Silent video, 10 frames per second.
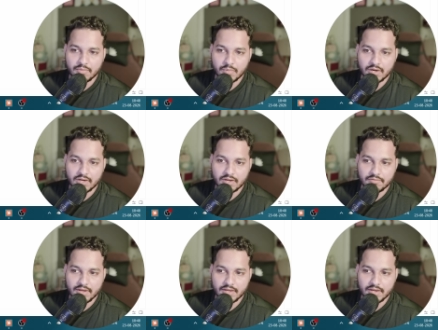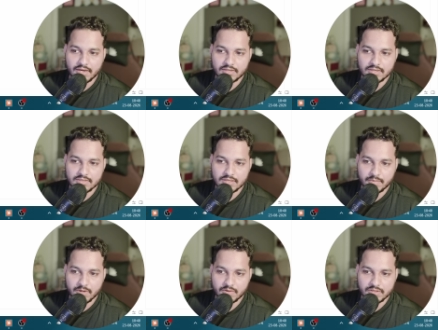But if I hit the same
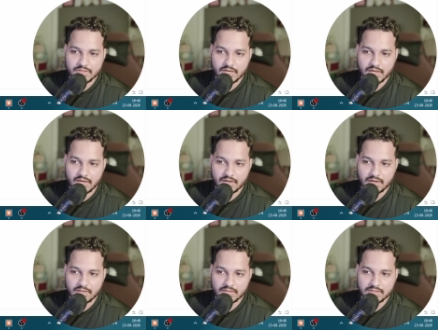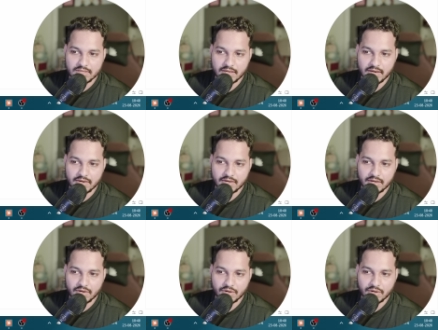request again, this second